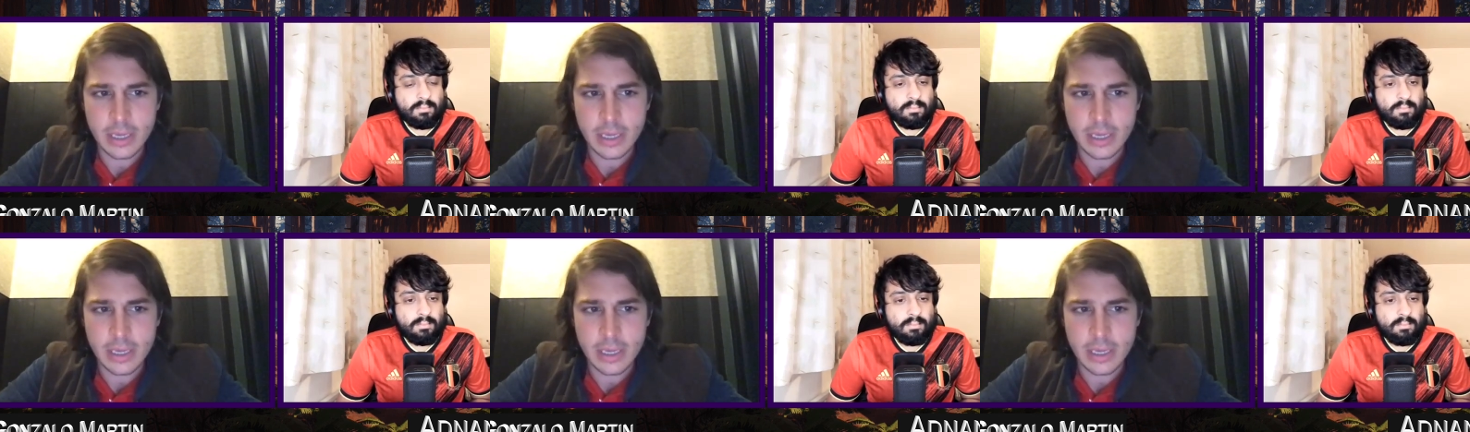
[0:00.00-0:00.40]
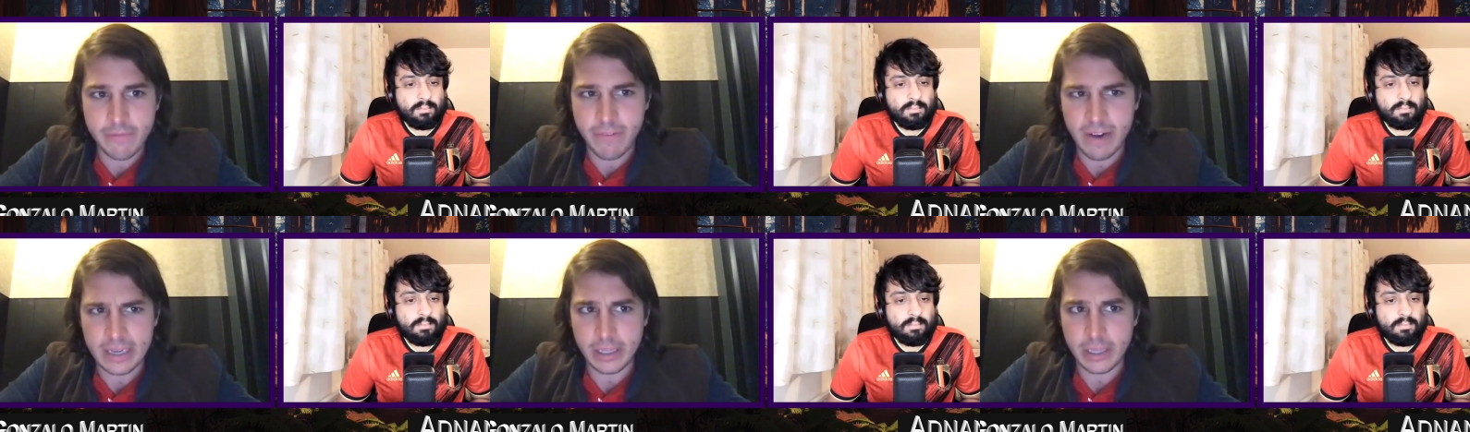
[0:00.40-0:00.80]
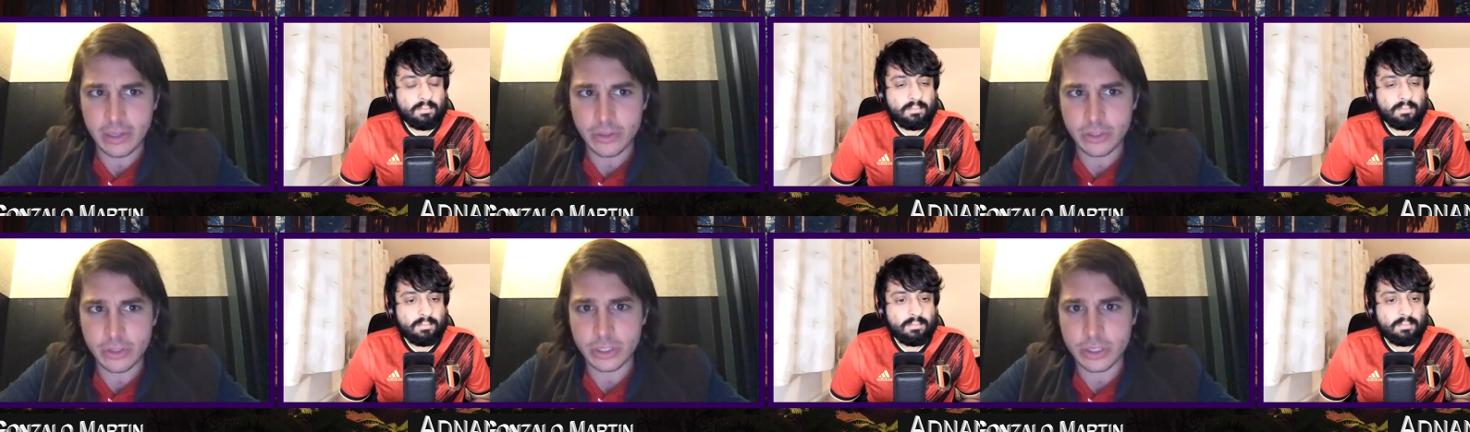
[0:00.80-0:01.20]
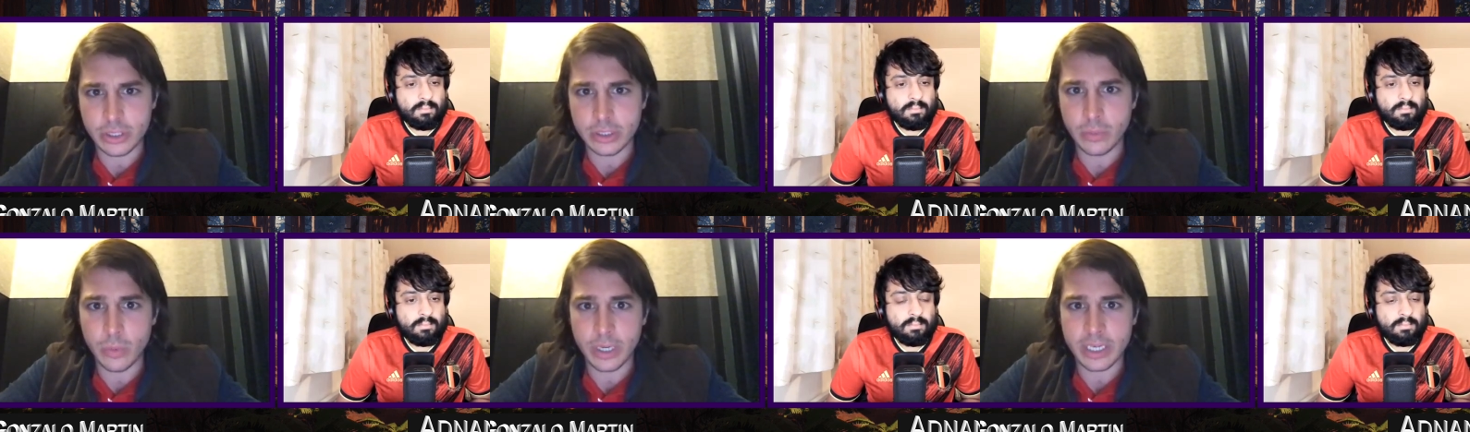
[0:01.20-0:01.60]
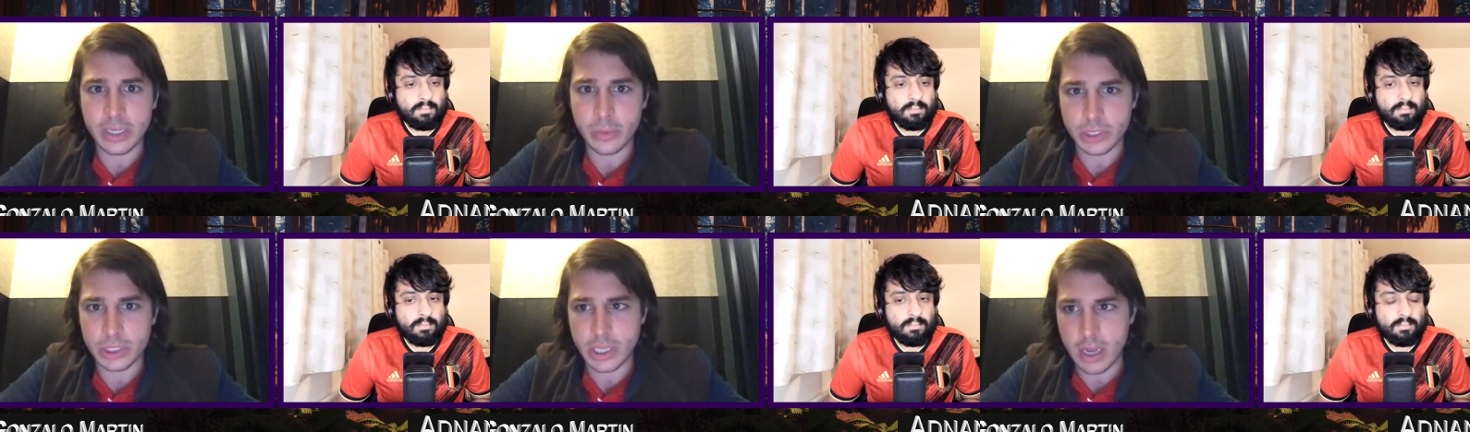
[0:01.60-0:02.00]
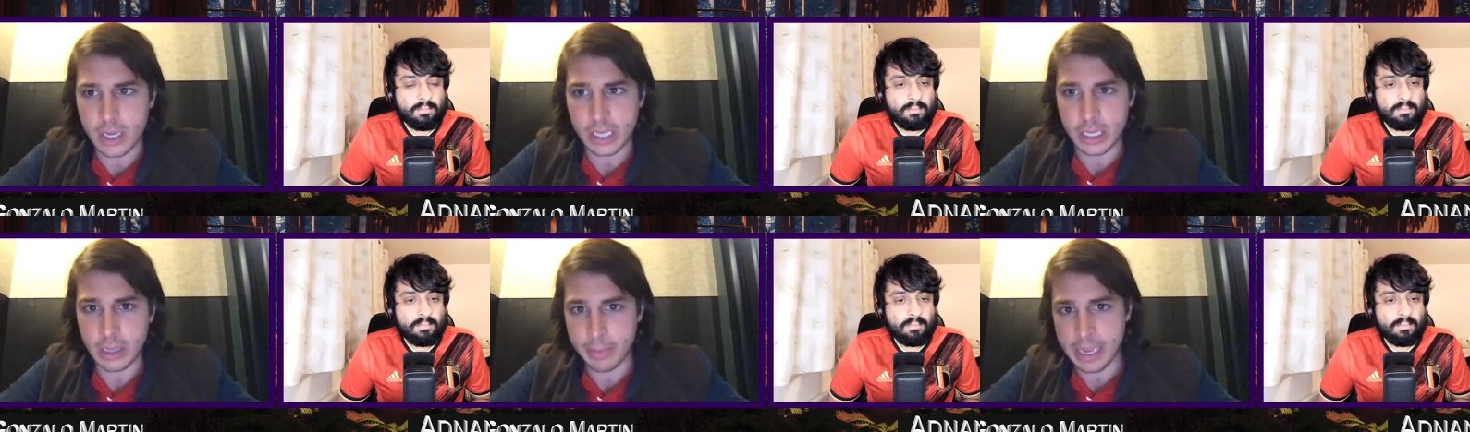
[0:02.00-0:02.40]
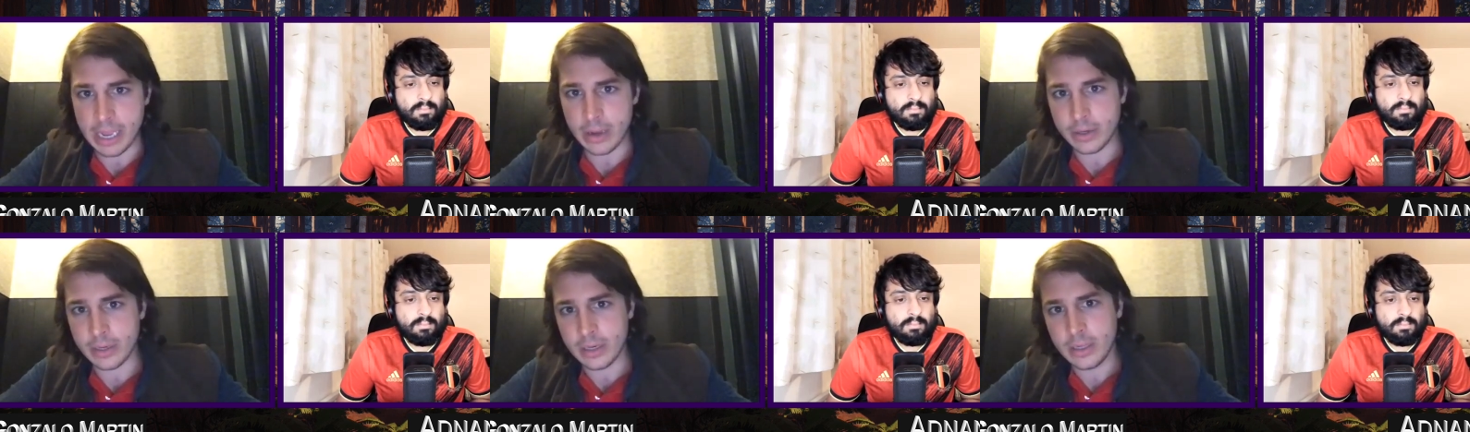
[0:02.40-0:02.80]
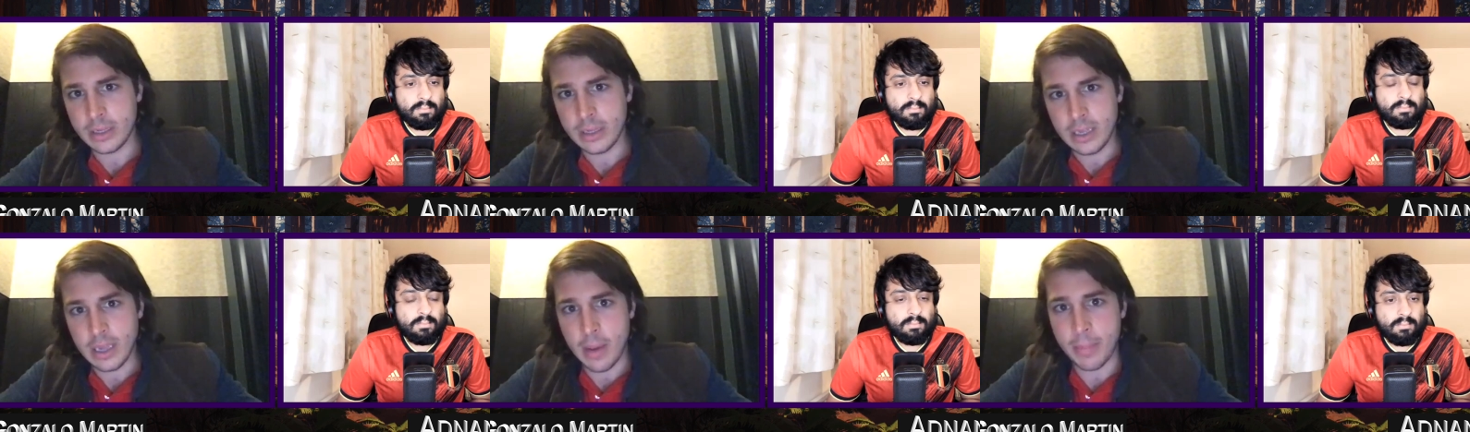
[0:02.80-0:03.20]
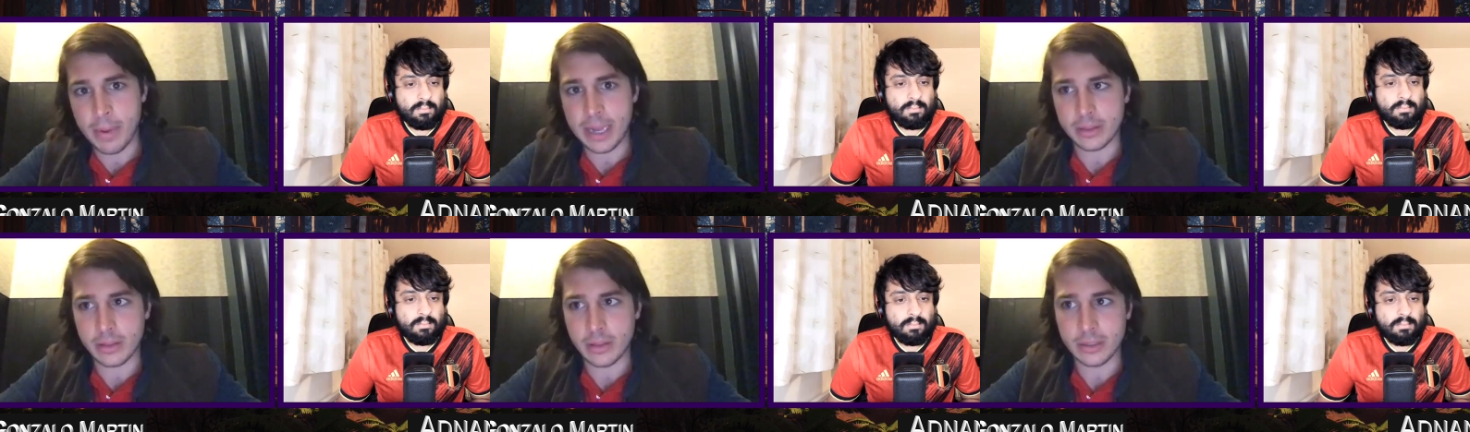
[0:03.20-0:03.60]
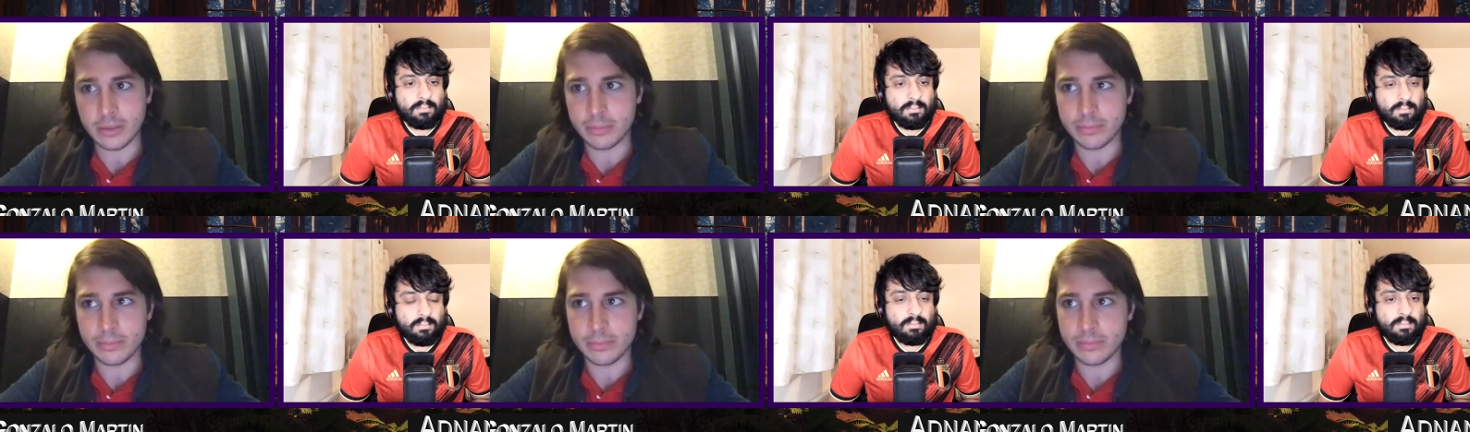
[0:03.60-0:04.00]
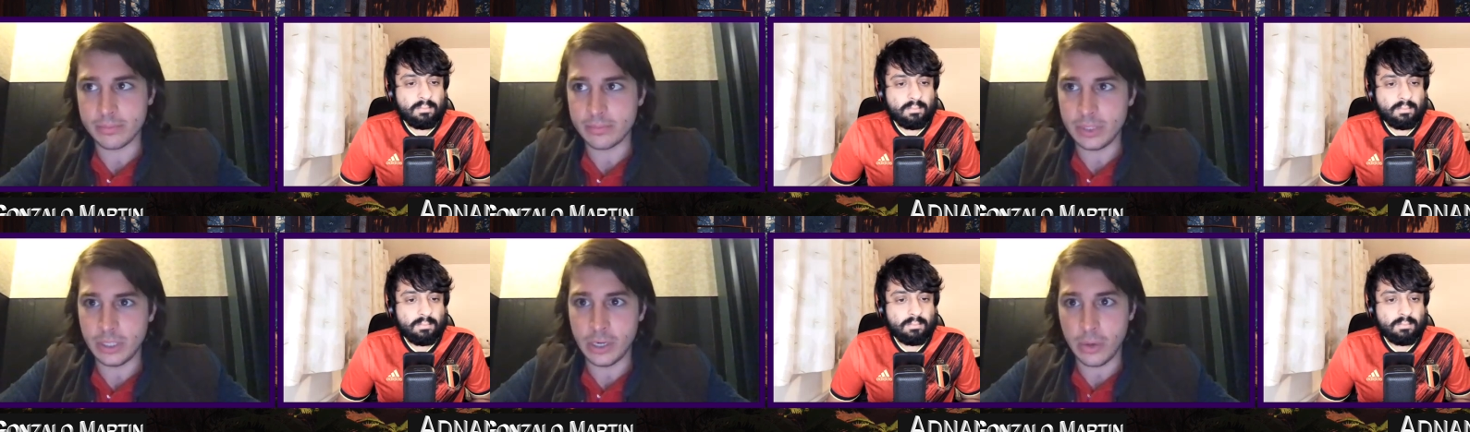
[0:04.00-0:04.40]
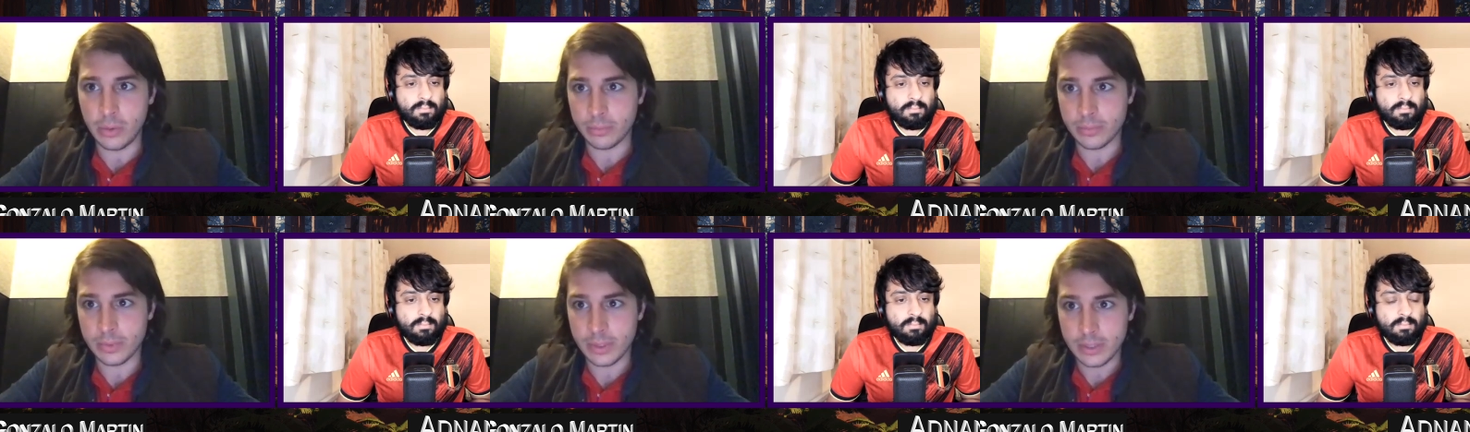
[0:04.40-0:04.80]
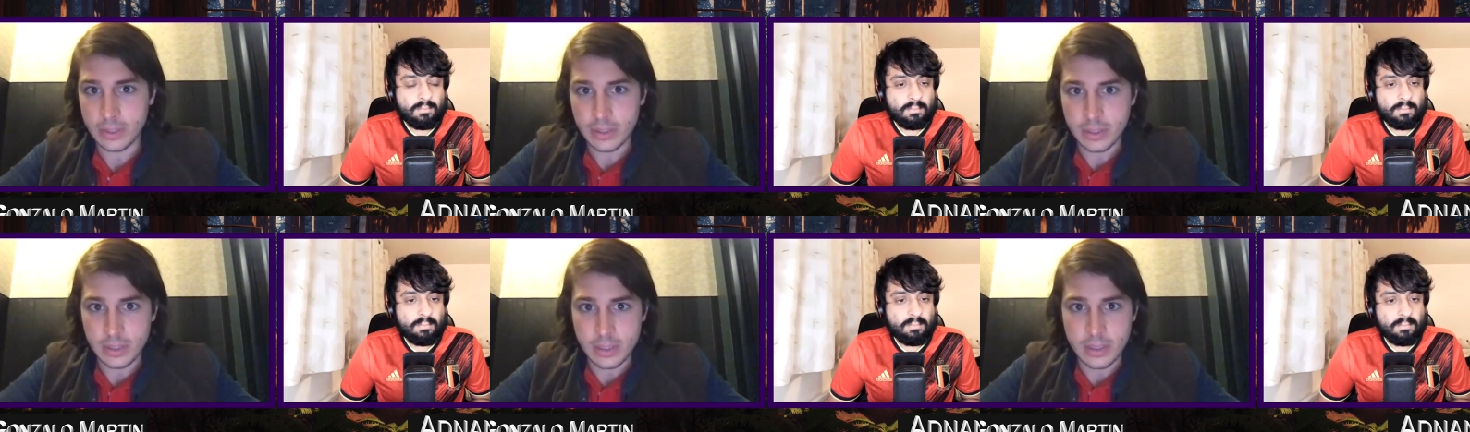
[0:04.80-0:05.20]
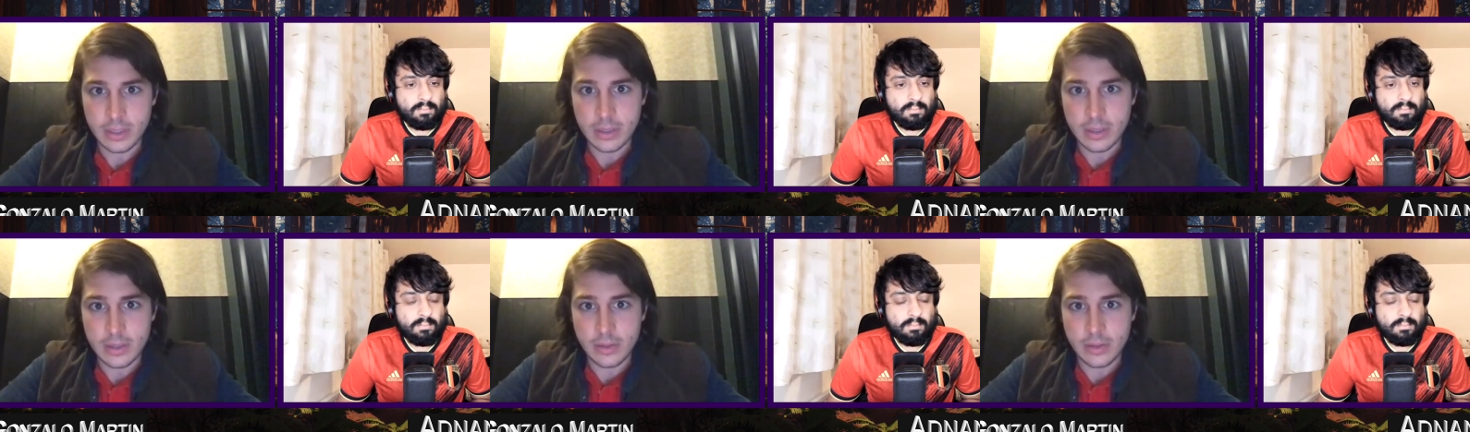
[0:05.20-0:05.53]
Speaker 1: because I finally understood what he was talking about, about the, you know, the